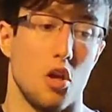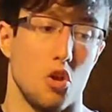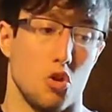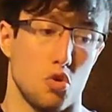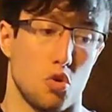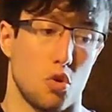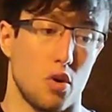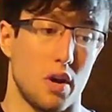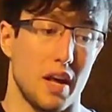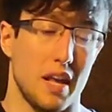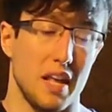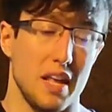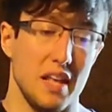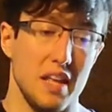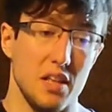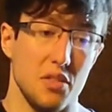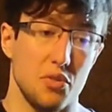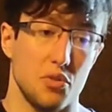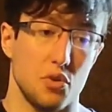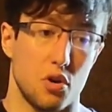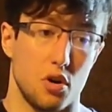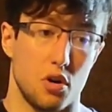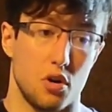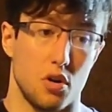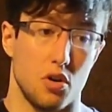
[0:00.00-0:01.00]
You're
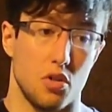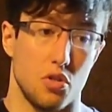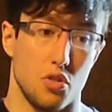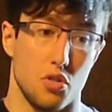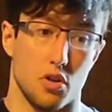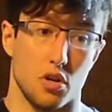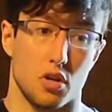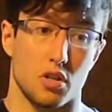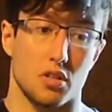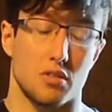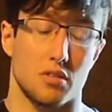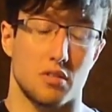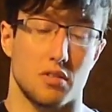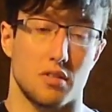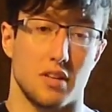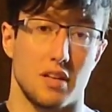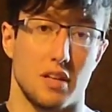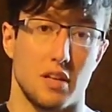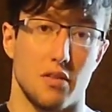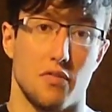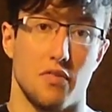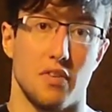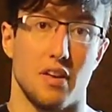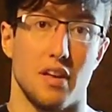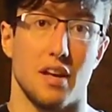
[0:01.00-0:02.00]
either not
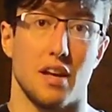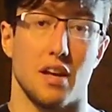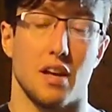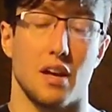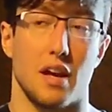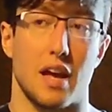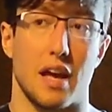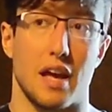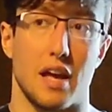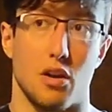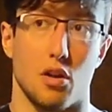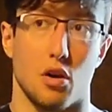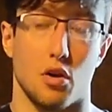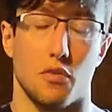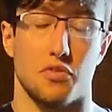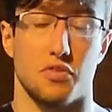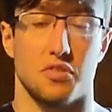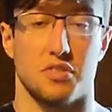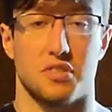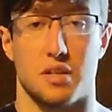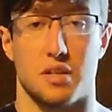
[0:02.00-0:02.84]
giving enough